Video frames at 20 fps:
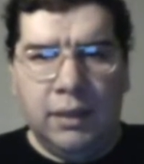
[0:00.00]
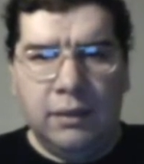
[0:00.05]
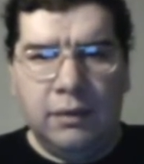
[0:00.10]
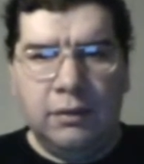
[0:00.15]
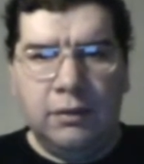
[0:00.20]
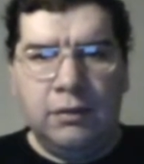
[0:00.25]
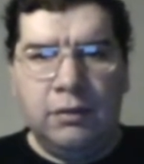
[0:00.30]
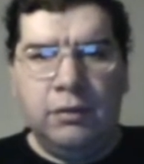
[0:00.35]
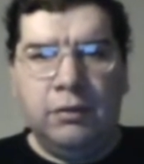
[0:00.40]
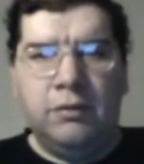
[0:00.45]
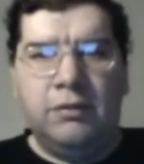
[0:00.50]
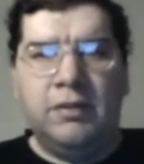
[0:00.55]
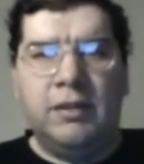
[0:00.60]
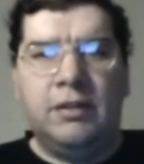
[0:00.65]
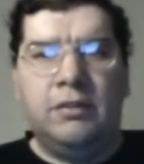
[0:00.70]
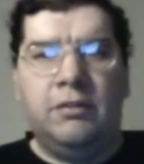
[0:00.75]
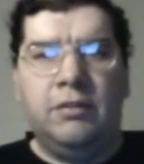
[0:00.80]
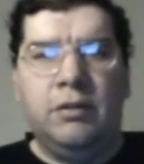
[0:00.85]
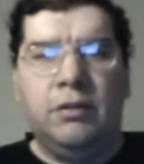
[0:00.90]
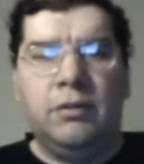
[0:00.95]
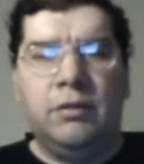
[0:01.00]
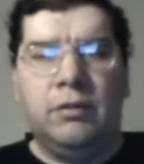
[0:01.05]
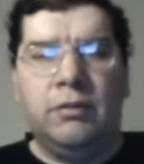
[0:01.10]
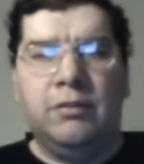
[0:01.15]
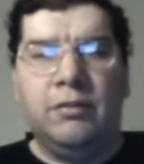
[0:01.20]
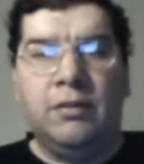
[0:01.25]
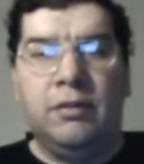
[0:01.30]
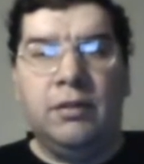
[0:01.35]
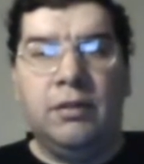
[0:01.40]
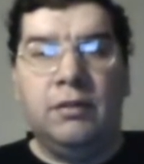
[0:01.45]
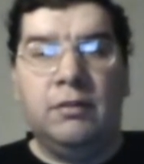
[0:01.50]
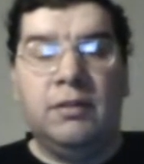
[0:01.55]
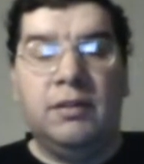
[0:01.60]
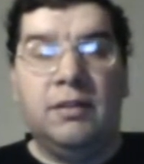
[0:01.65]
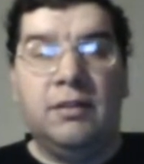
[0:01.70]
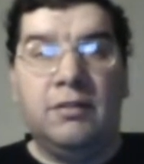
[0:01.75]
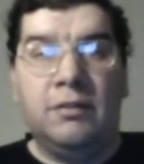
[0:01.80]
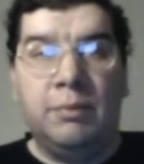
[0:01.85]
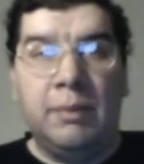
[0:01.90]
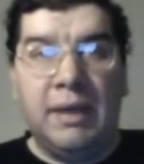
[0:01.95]
He concludes that Joker is alone
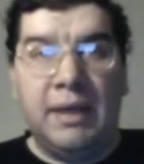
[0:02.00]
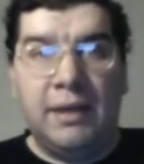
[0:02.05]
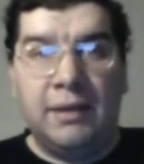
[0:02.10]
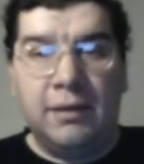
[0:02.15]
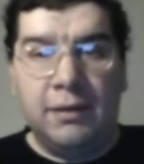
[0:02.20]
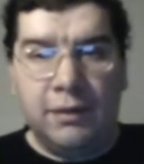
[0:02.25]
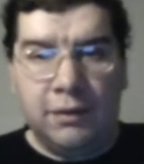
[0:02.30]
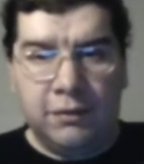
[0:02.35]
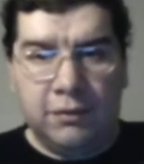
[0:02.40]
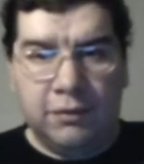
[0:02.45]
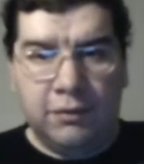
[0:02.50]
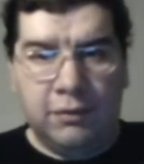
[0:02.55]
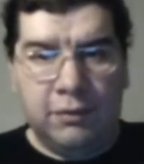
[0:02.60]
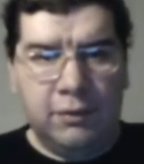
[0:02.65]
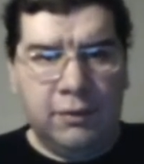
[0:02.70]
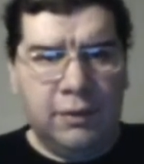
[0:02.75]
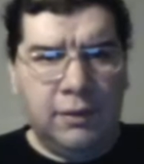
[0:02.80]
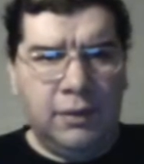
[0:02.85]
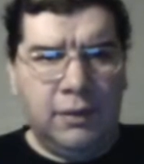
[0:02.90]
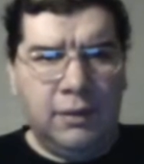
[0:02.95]
in his madness.